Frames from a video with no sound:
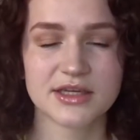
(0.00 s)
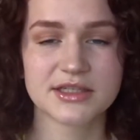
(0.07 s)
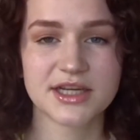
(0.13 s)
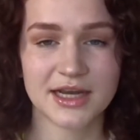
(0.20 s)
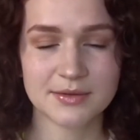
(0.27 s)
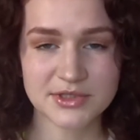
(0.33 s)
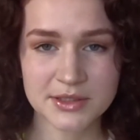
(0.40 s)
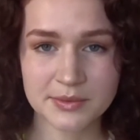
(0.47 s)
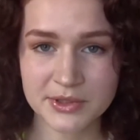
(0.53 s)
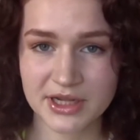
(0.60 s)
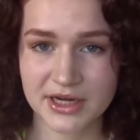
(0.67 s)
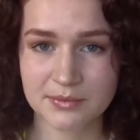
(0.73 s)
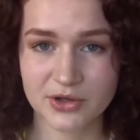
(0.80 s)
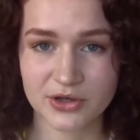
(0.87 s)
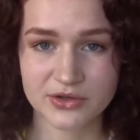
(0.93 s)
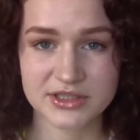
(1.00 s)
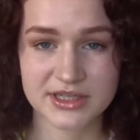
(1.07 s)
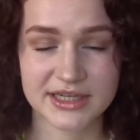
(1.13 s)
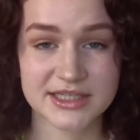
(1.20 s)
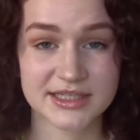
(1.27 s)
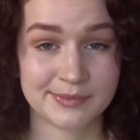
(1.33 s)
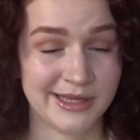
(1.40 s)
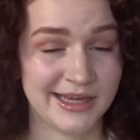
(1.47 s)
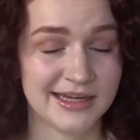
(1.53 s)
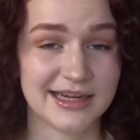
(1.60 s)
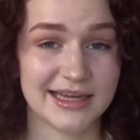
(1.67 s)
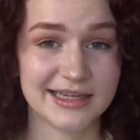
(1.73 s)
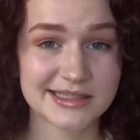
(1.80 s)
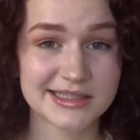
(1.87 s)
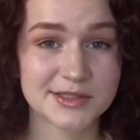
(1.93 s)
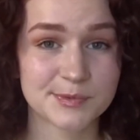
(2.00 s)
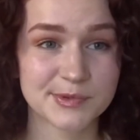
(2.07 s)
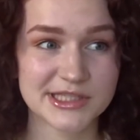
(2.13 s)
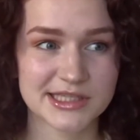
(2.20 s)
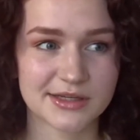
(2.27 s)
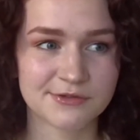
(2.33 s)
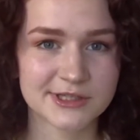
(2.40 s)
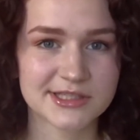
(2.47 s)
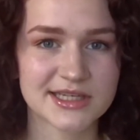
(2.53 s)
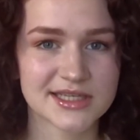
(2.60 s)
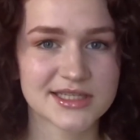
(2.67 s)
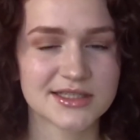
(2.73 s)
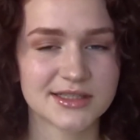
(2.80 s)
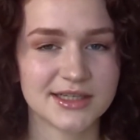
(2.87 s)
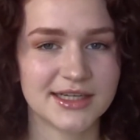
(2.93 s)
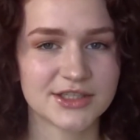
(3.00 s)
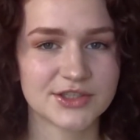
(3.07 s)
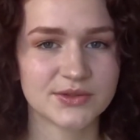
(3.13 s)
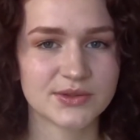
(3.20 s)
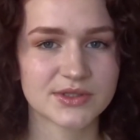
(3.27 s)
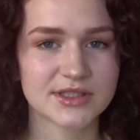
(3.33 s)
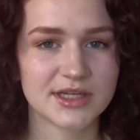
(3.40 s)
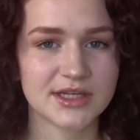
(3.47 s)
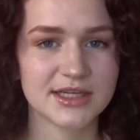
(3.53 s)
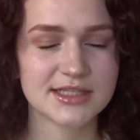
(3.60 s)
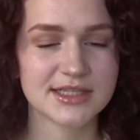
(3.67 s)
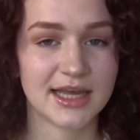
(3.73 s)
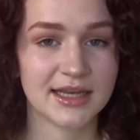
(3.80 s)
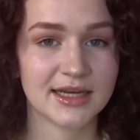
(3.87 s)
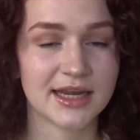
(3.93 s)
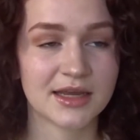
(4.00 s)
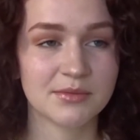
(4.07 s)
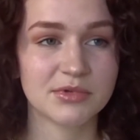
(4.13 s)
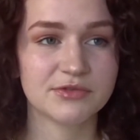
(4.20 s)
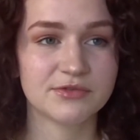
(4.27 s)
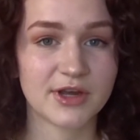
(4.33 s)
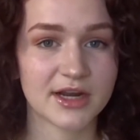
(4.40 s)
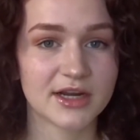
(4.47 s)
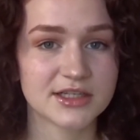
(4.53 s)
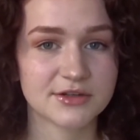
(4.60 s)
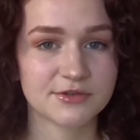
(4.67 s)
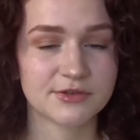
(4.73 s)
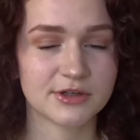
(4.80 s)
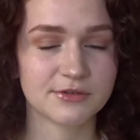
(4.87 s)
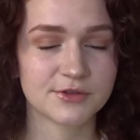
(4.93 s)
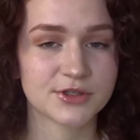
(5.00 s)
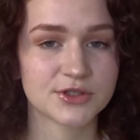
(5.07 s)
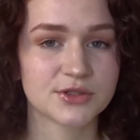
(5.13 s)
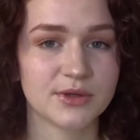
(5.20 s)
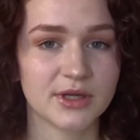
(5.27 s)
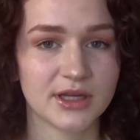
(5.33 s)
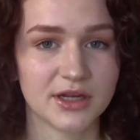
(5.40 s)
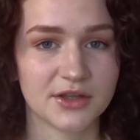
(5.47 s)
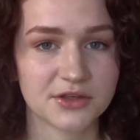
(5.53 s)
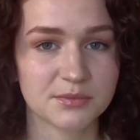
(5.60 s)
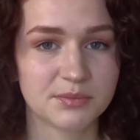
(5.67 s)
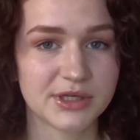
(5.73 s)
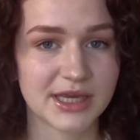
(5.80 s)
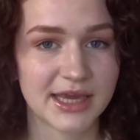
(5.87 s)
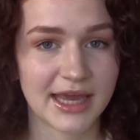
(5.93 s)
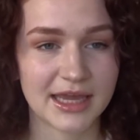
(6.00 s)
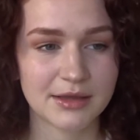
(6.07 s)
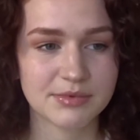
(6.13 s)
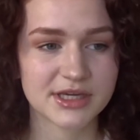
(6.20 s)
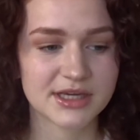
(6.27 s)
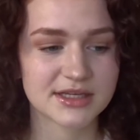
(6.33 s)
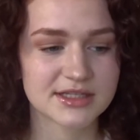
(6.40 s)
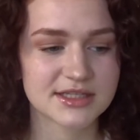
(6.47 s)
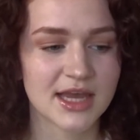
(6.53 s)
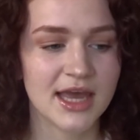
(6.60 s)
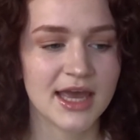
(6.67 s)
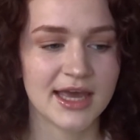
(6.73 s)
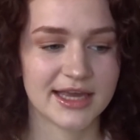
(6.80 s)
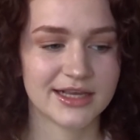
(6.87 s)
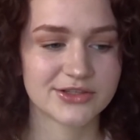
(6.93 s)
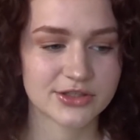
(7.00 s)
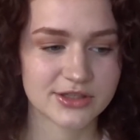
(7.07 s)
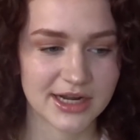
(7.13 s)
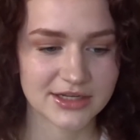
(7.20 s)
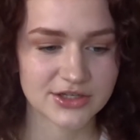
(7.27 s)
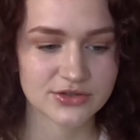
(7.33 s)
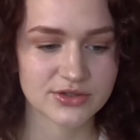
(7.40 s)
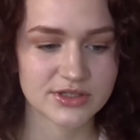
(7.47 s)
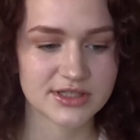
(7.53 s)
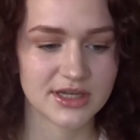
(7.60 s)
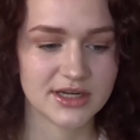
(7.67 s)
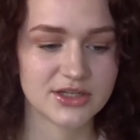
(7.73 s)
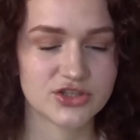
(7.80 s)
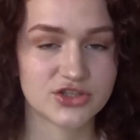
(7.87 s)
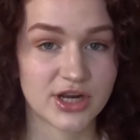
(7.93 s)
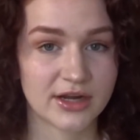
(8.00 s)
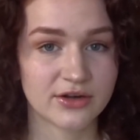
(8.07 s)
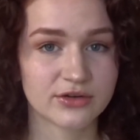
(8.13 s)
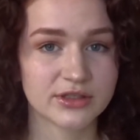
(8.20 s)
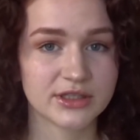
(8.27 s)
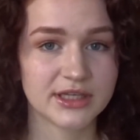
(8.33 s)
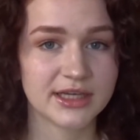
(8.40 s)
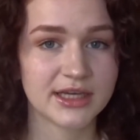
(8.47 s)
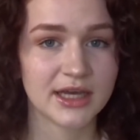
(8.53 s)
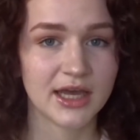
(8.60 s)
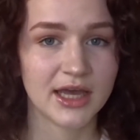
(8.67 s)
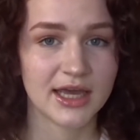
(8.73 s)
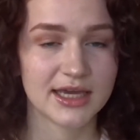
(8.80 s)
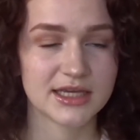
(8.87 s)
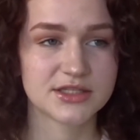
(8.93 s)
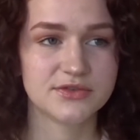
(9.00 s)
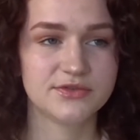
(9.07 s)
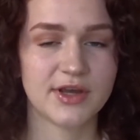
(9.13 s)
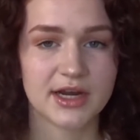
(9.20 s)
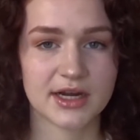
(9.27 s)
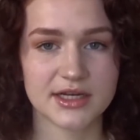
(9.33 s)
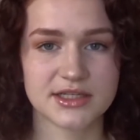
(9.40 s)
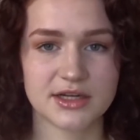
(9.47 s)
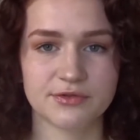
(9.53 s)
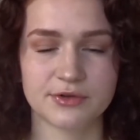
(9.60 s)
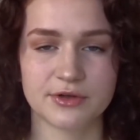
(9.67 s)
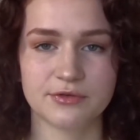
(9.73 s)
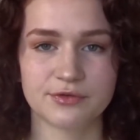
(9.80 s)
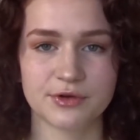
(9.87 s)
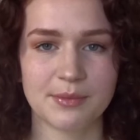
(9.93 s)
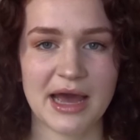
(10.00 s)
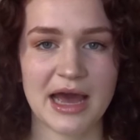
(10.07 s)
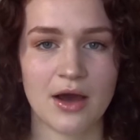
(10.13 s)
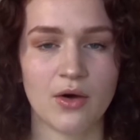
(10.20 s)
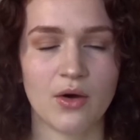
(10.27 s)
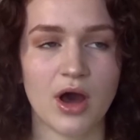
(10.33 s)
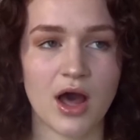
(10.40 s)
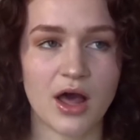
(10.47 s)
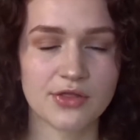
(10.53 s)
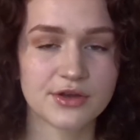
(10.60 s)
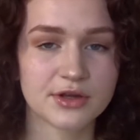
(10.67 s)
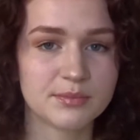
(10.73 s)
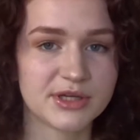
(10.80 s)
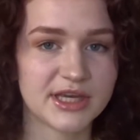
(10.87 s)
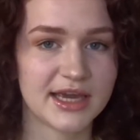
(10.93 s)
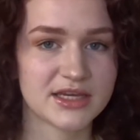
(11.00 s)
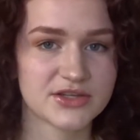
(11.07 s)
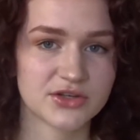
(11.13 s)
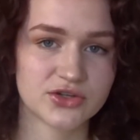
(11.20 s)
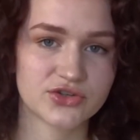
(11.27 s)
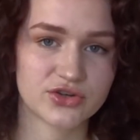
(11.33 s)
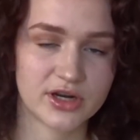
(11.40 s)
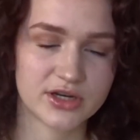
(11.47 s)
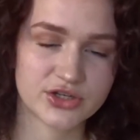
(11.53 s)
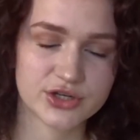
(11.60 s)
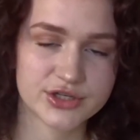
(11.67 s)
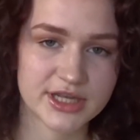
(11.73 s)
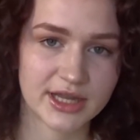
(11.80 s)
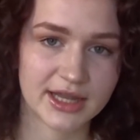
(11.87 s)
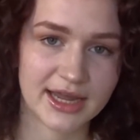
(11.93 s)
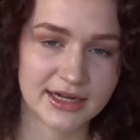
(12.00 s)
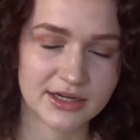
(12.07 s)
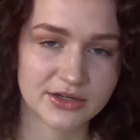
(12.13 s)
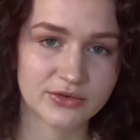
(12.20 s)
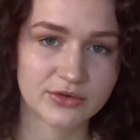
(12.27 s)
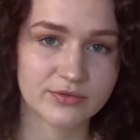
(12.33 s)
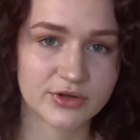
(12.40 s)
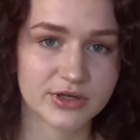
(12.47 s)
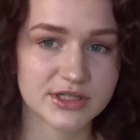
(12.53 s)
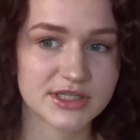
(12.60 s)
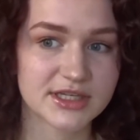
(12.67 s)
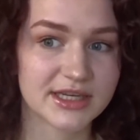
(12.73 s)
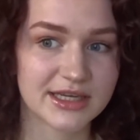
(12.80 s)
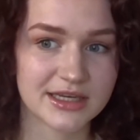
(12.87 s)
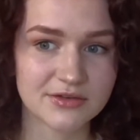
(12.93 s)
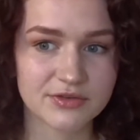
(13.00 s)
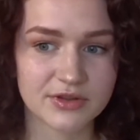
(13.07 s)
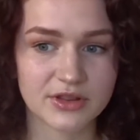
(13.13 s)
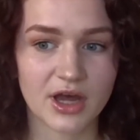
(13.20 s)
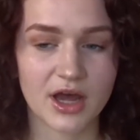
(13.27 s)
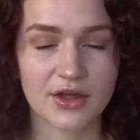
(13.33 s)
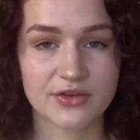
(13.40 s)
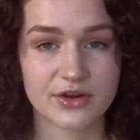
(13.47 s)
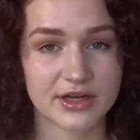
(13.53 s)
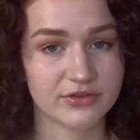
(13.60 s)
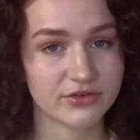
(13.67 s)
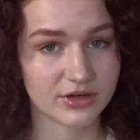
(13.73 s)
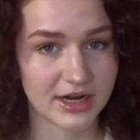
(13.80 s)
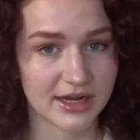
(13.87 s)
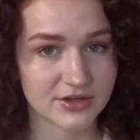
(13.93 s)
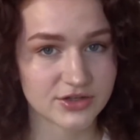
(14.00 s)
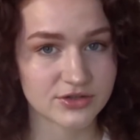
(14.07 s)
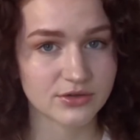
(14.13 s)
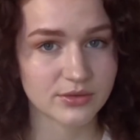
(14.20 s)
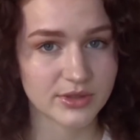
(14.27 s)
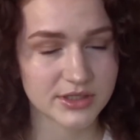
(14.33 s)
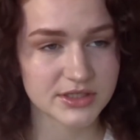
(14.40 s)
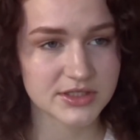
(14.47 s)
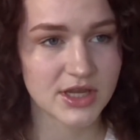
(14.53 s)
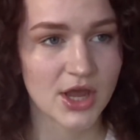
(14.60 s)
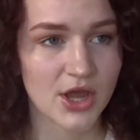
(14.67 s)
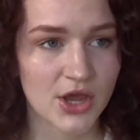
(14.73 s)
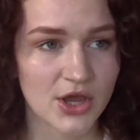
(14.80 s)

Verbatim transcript: The timetable that I'm going to explain is specific to international studies and it can be very different if you're doing another BA because international studies generally is very different from how other BAs or structures at Leiden University, even the other international ones.